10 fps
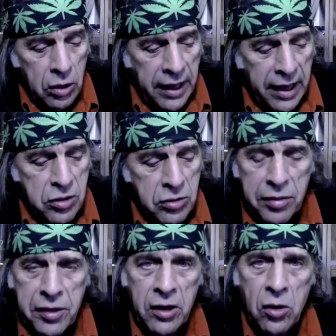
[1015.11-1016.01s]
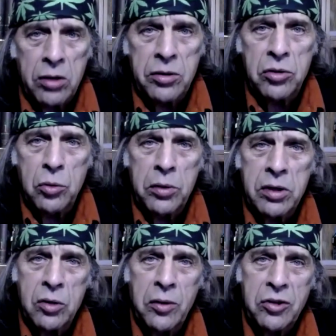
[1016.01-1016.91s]
has nothing at all to do with the
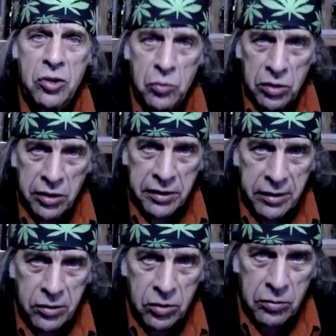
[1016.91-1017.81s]
question we're looking into.